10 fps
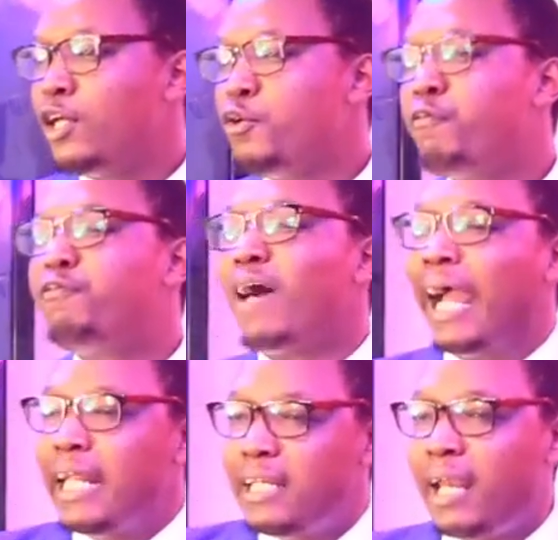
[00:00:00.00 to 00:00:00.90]
you
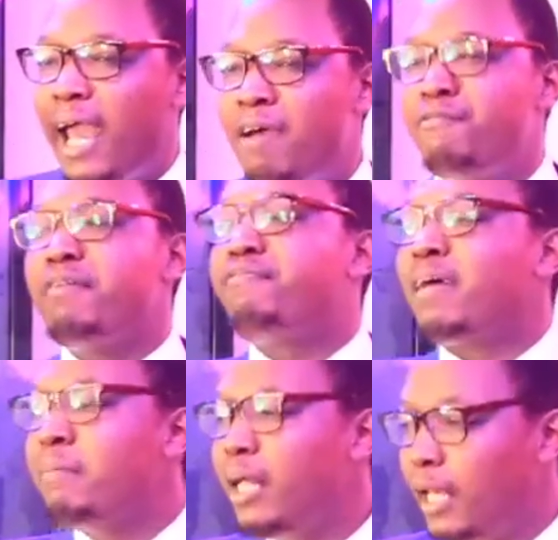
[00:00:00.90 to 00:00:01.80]
find in every
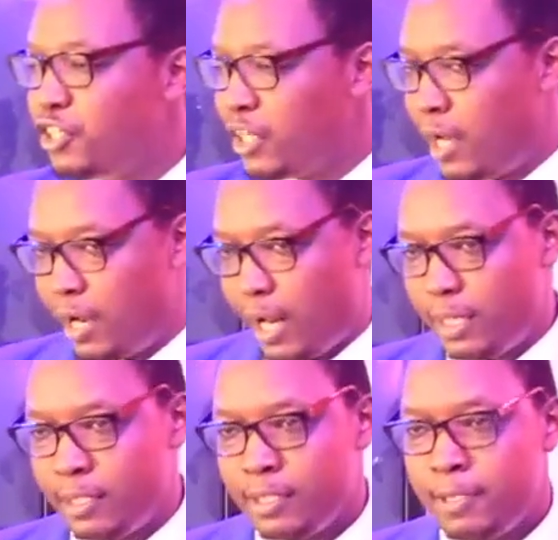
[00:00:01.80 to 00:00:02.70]
family
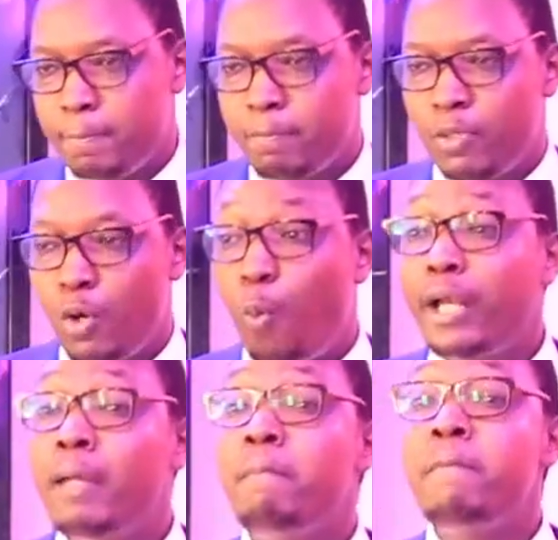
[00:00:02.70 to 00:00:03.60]
generally.
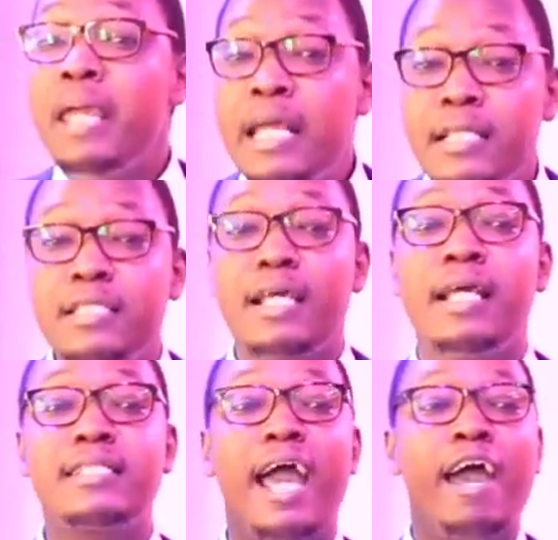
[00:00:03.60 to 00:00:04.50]
What it means
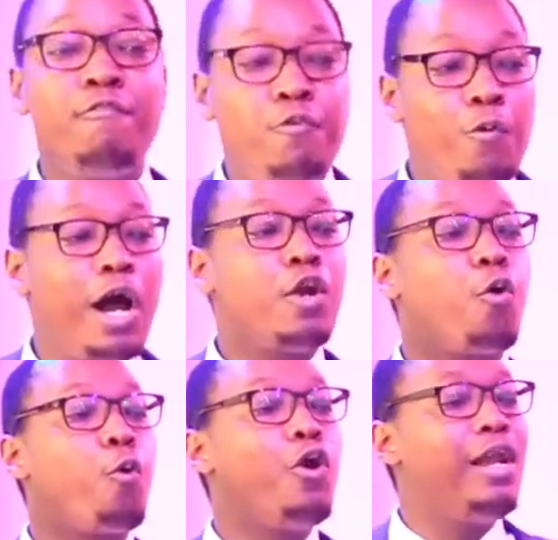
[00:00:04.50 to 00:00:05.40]
is everyone
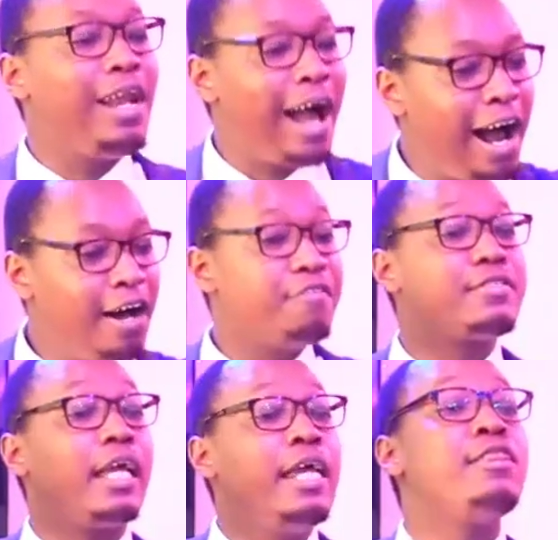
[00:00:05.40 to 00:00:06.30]
who
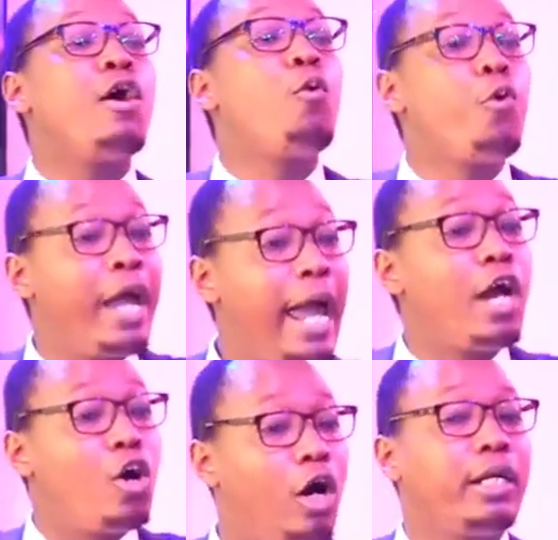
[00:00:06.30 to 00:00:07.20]
loves in the
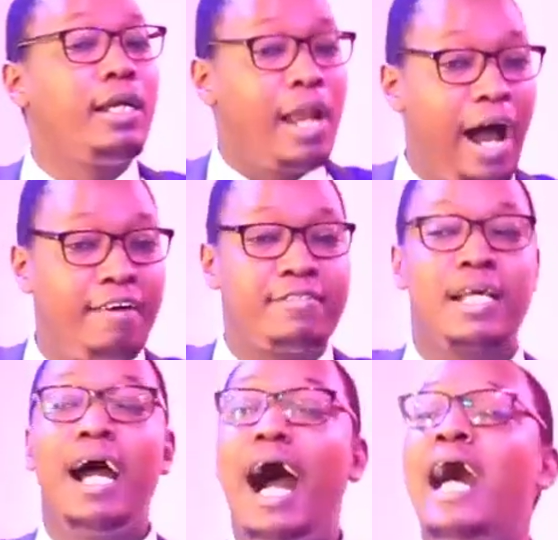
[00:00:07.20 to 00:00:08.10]
way God loves,
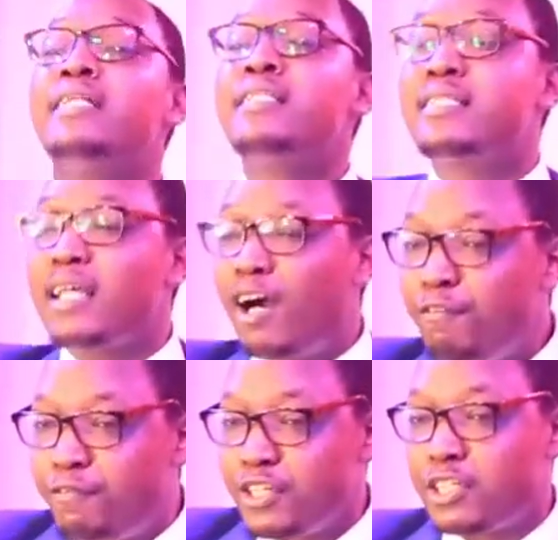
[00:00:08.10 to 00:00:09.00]

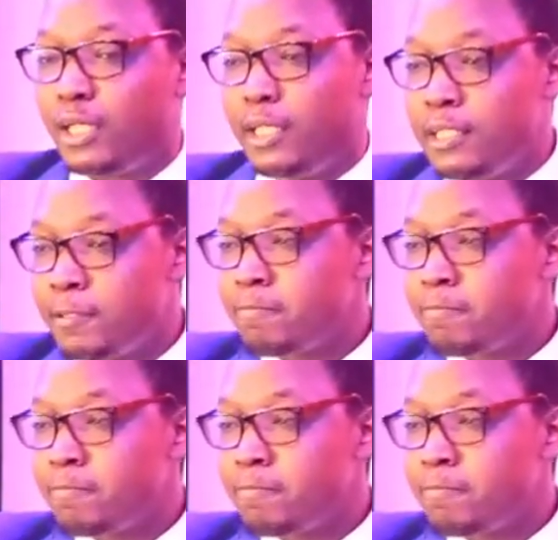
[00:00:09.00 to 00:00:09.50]
unselfishly,